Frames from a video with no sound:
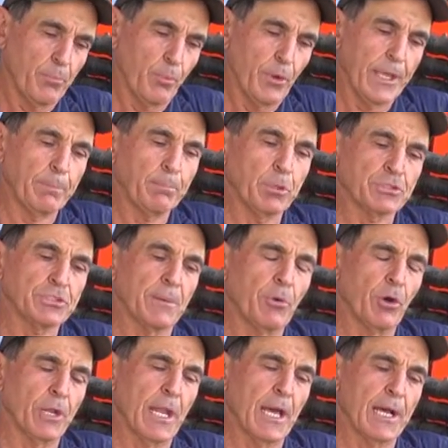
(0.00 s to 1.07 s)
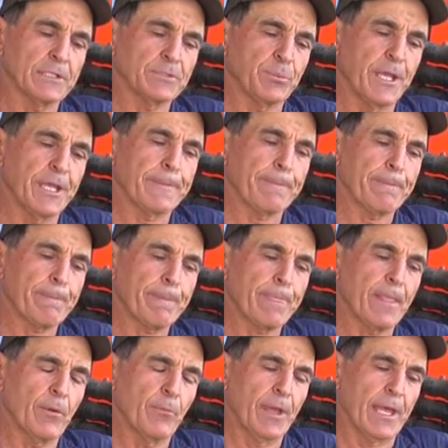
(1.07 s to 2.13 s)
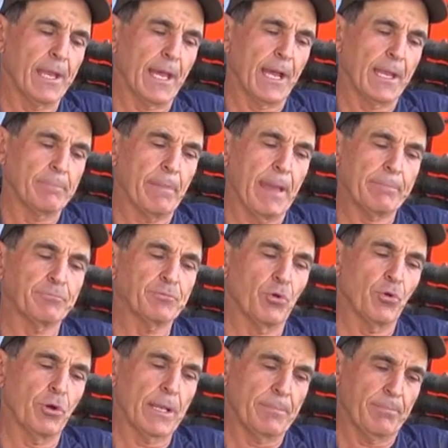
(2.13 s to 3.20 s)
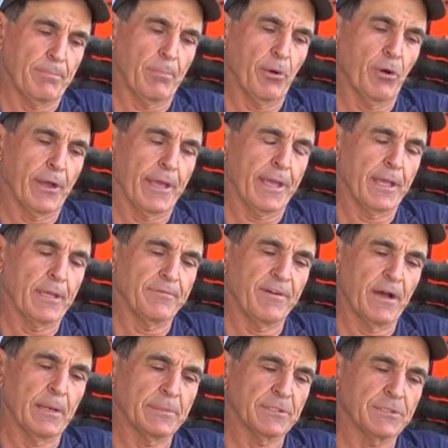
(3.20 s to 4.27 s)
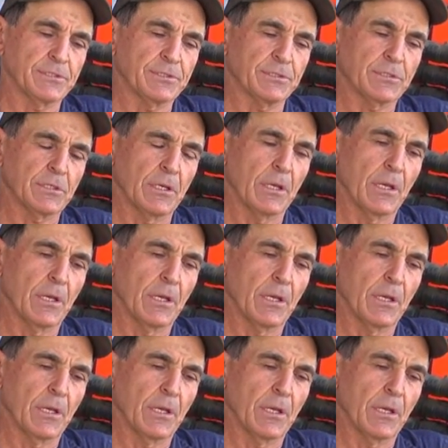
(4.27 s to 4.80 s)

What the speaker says: We put some on last week. We had a map drawn up by a pharmacist.